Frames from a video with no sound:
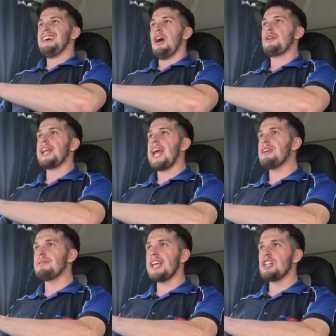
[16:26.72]
How can
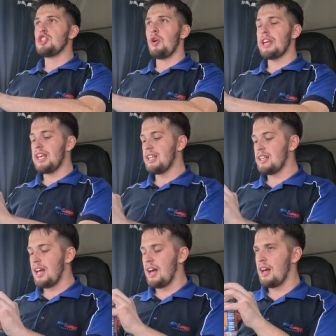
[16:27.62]
anybody enjoy
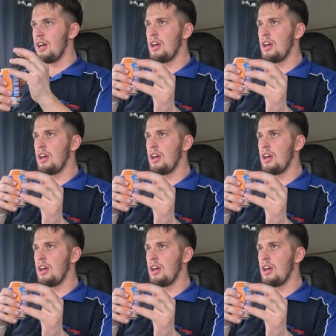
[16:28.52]
eating that?